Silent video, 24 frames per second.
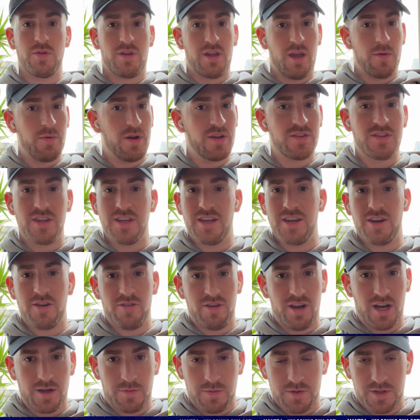to do KYC to
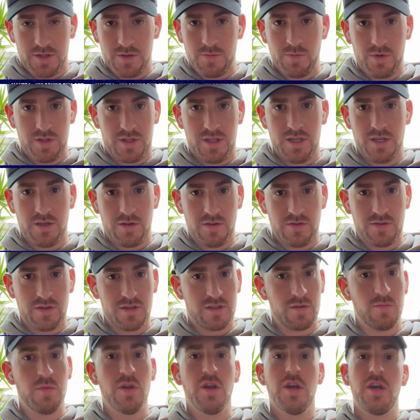interact with the
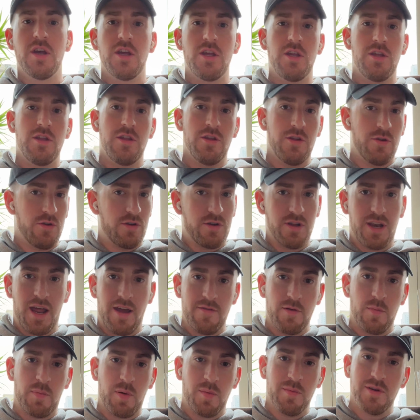ecosystem. You could
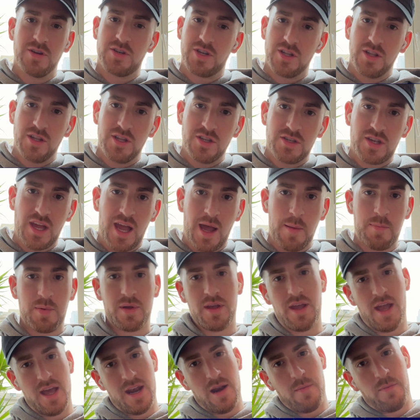have a permissionless
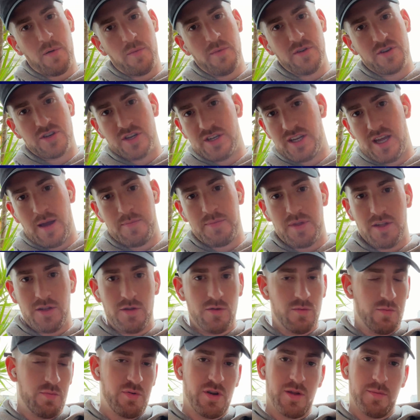app and a permissioned app that
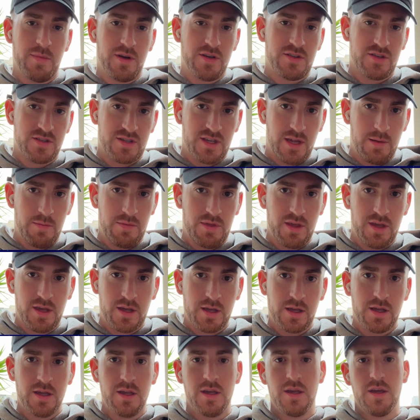do pretty much the same
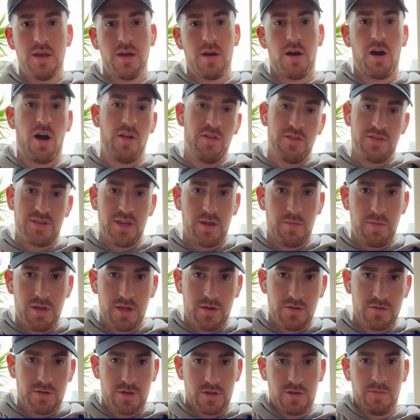thing on the same
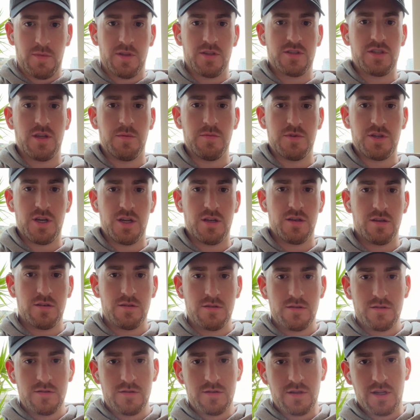ecosystem, on the same chain.
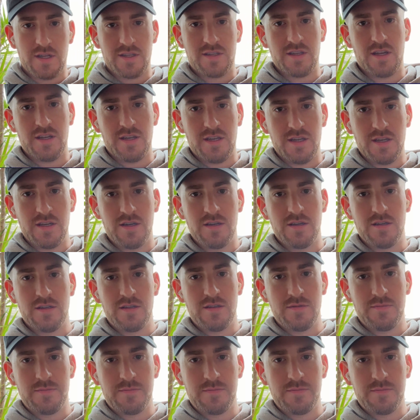That's the idea.